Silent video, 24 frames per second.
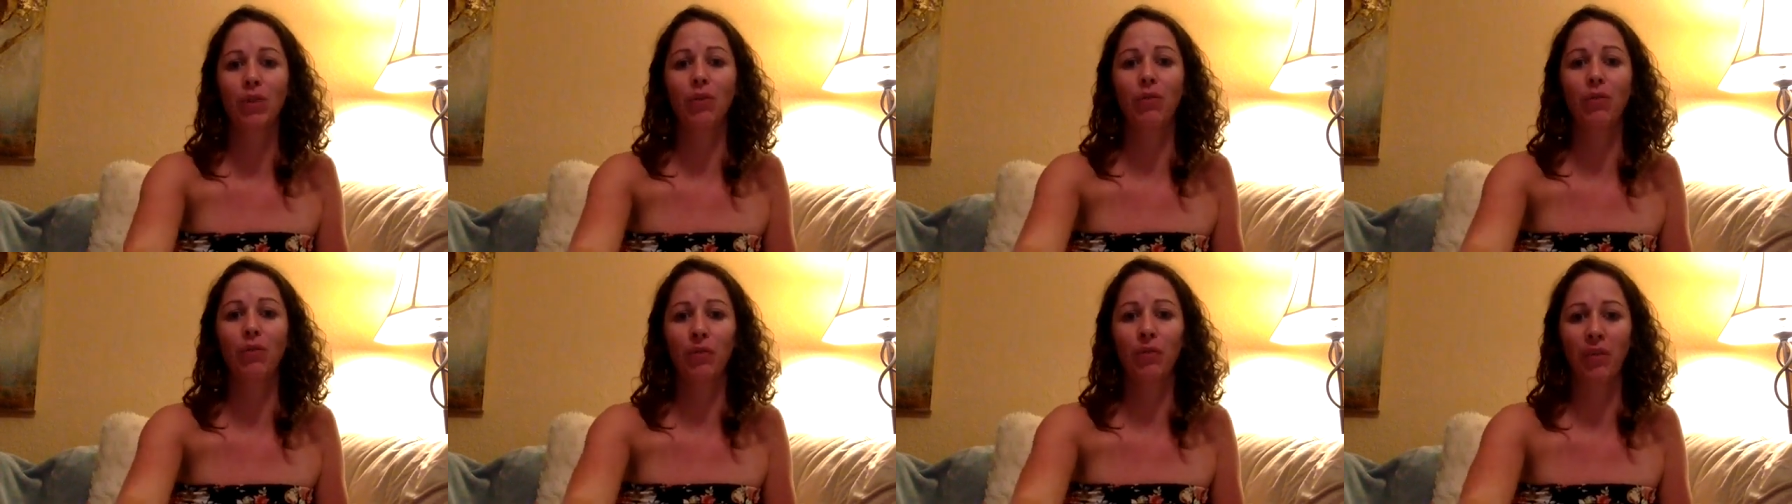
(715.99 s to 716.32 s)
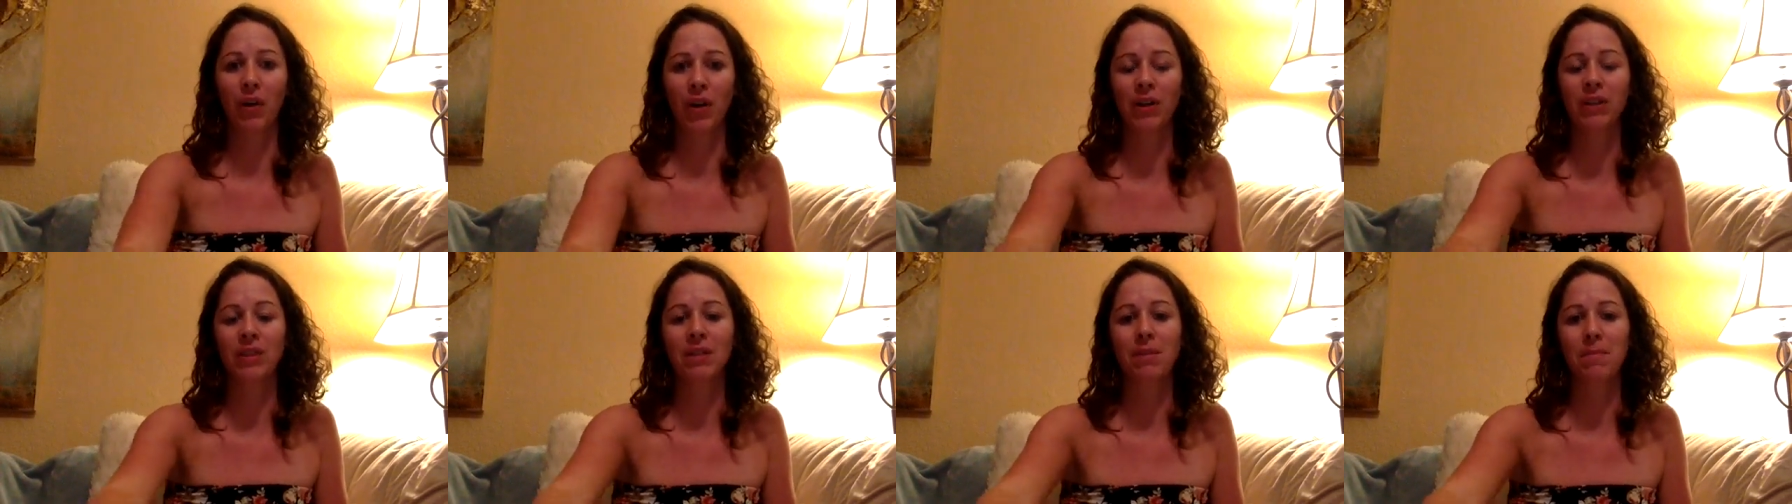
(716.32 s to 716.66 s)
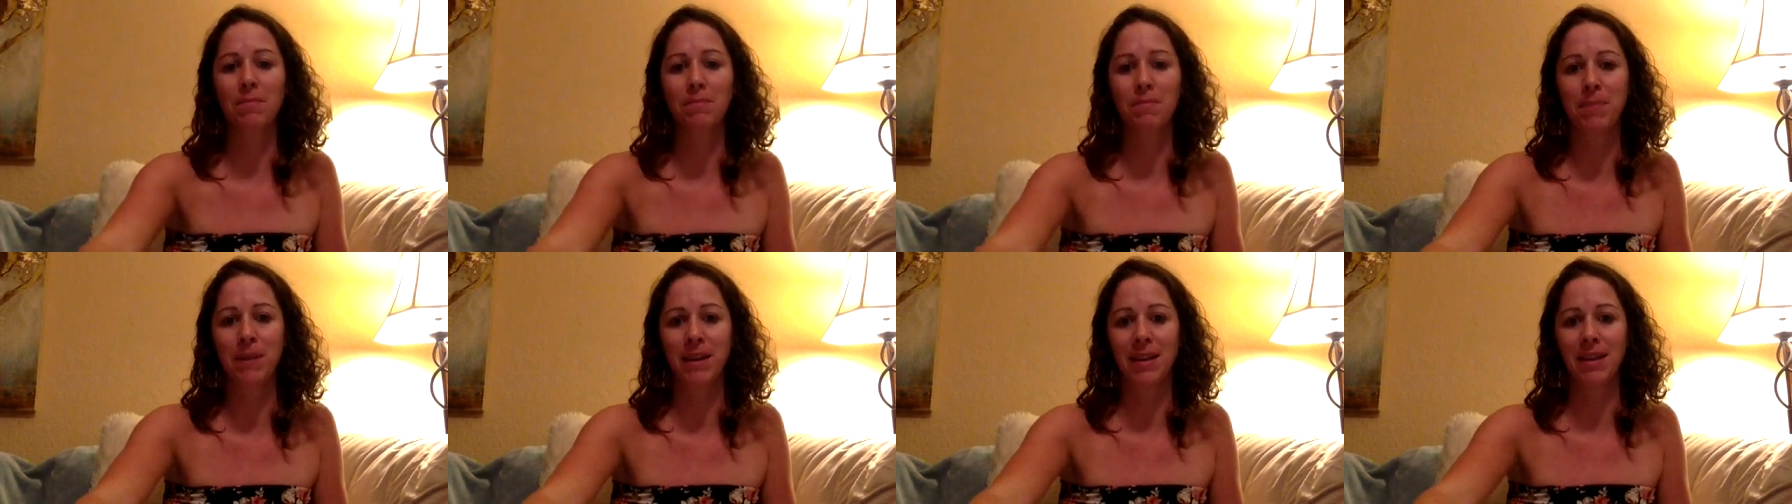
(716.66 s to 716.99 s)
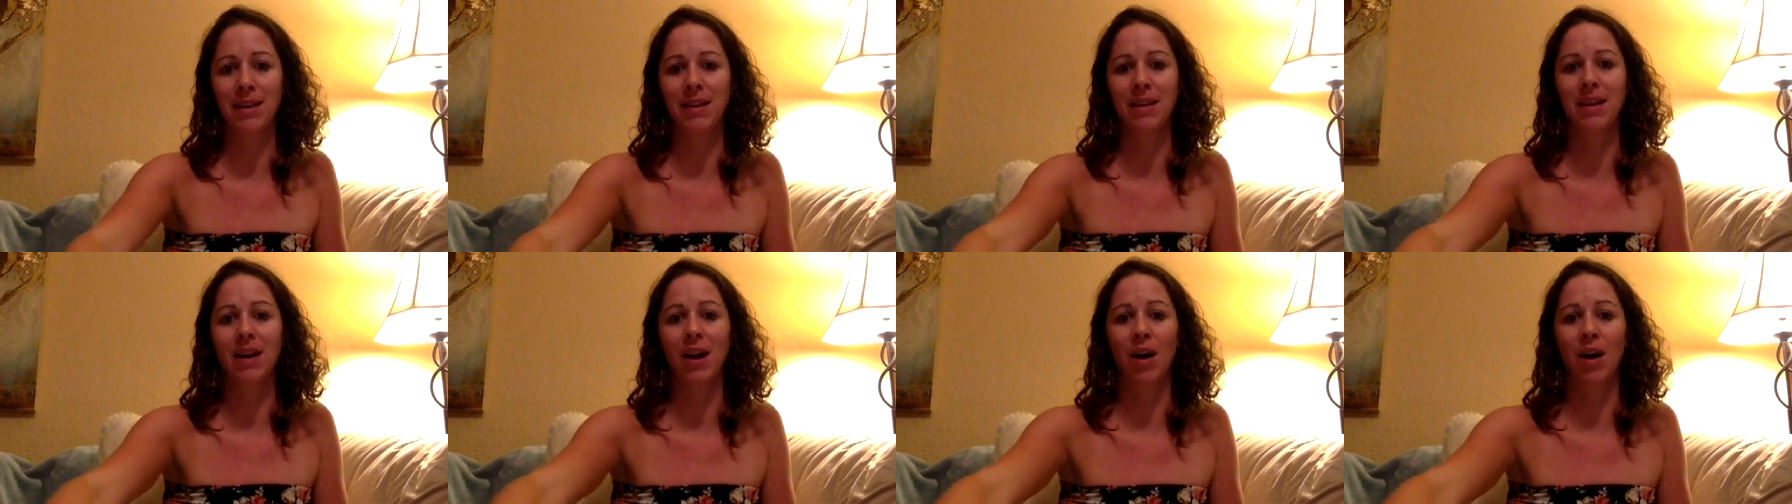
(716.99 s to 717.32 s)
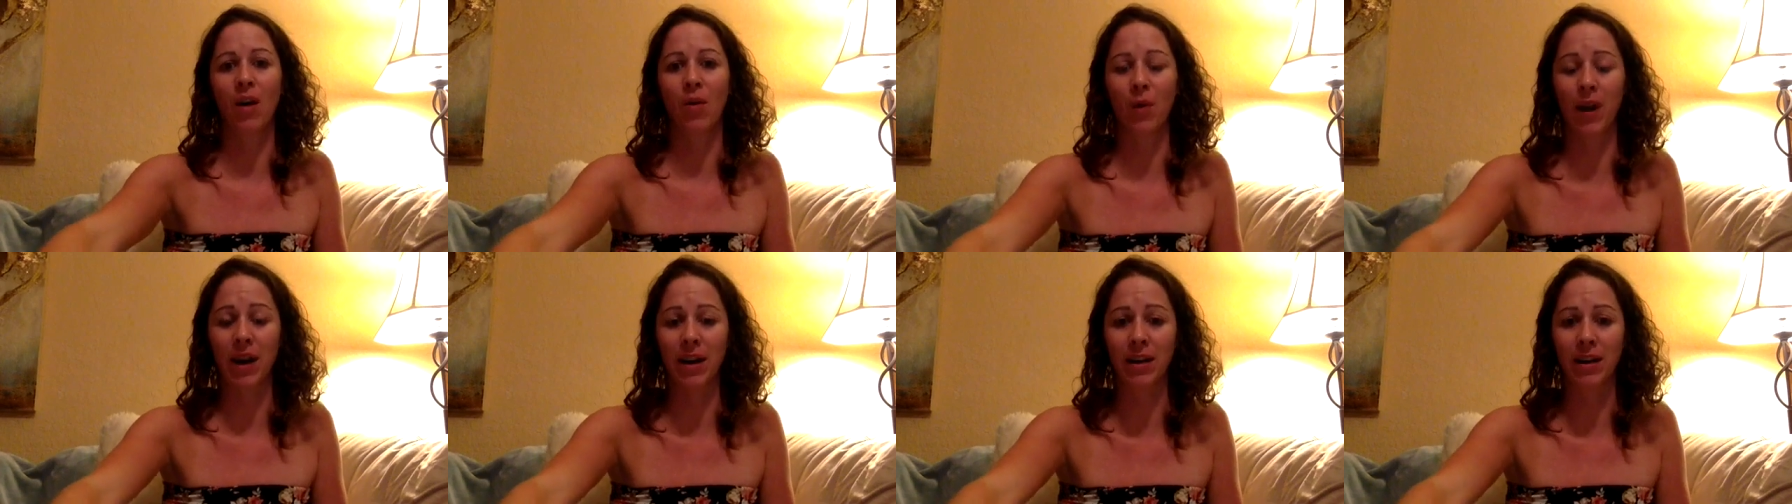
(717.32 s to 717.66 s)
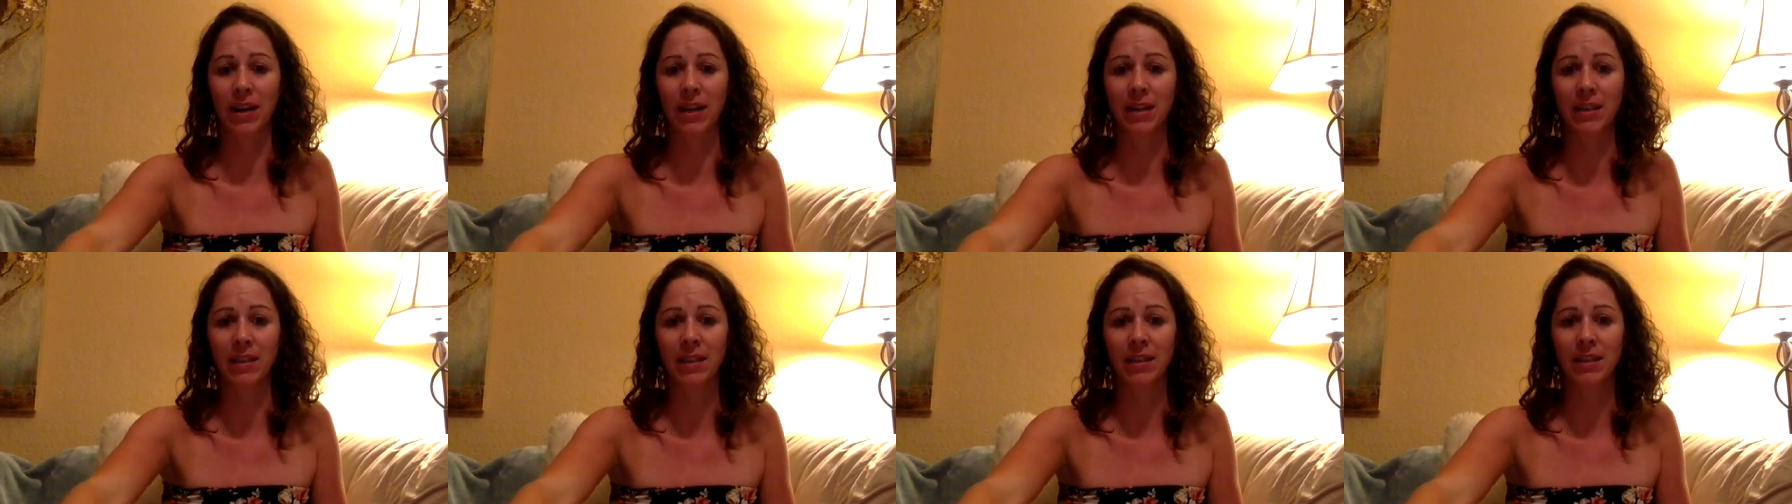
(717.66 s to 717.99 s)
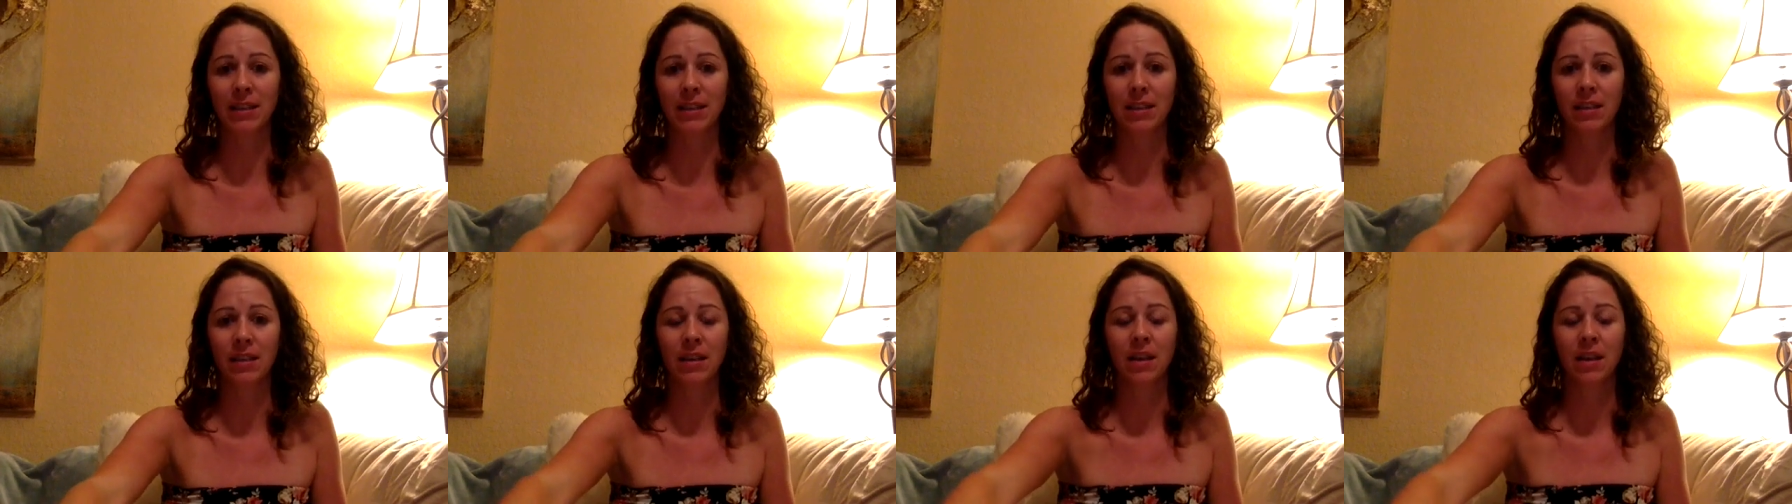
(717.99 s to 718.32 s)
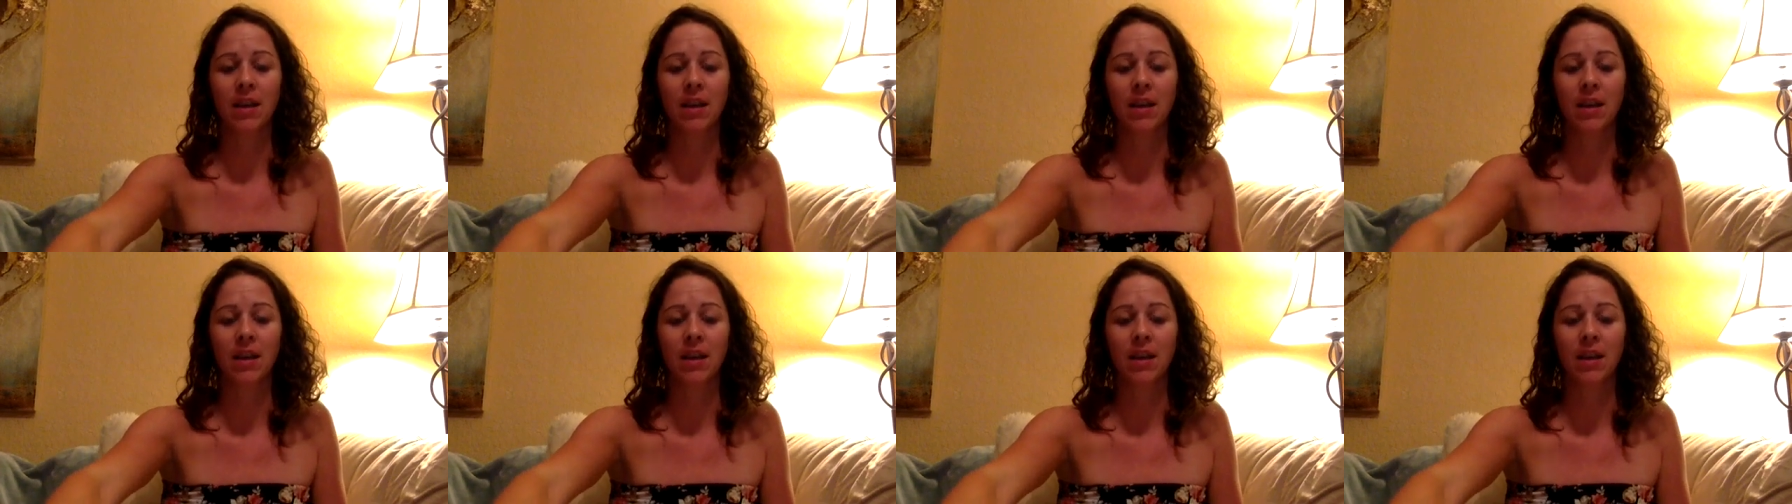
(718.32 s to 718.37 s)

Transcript: You first be awareness.